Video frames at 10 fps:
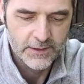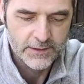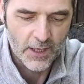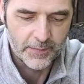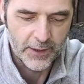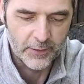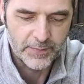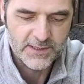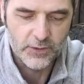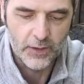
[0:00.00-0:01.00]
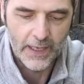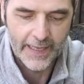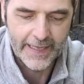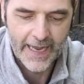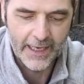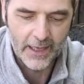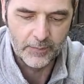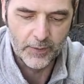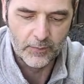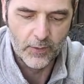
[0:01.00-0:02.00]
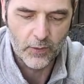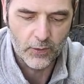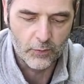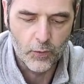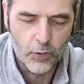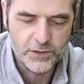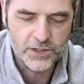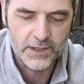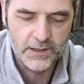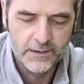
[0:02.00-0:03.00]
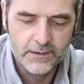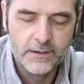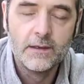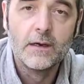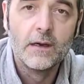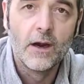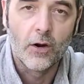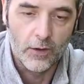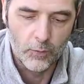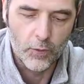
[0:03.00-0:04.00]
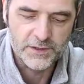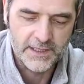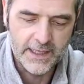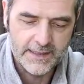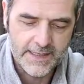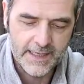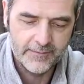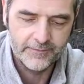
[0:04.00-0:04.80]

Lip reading: topping it up with soil. Again, I'll put more water, or I'll water these in.